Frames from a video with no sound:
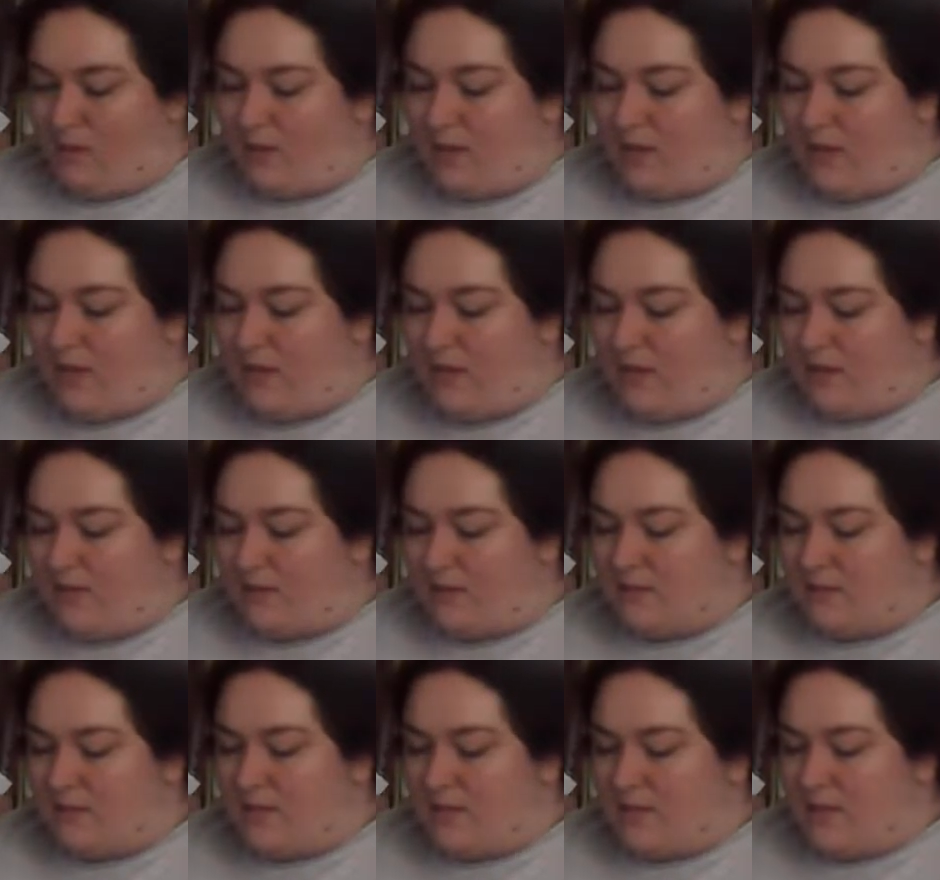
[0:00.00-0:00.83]
In
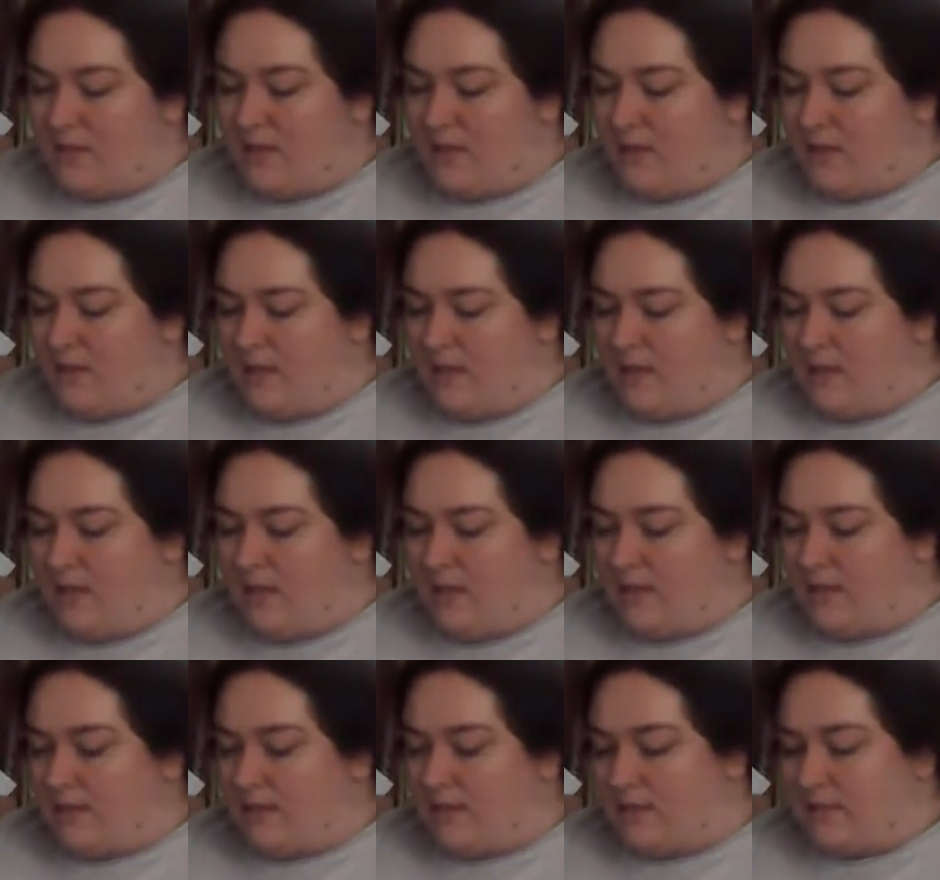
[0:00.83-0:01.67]
it, he
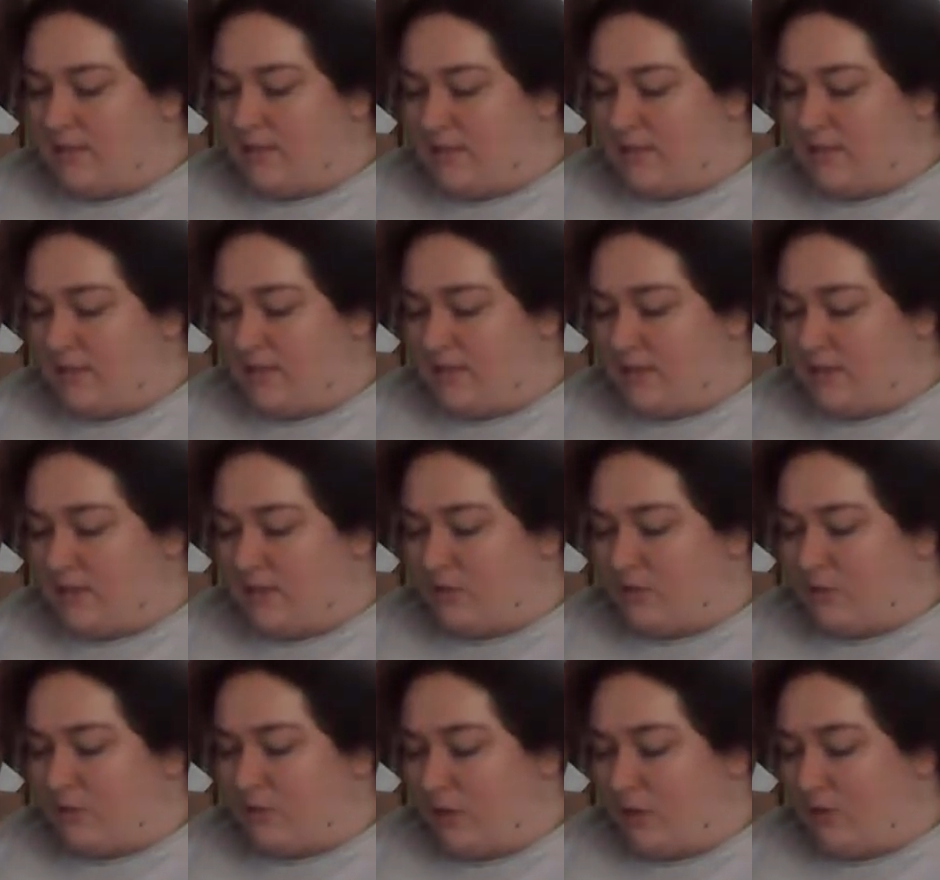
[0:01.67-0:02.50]
insisted
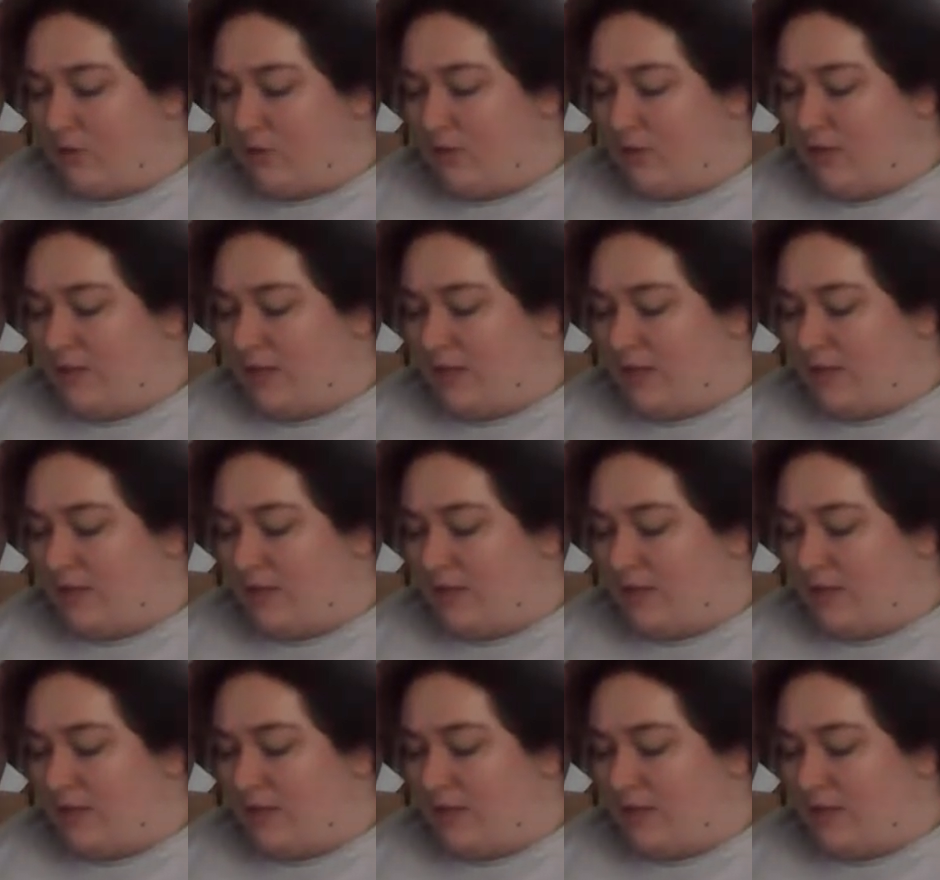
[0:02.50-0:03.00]
strongly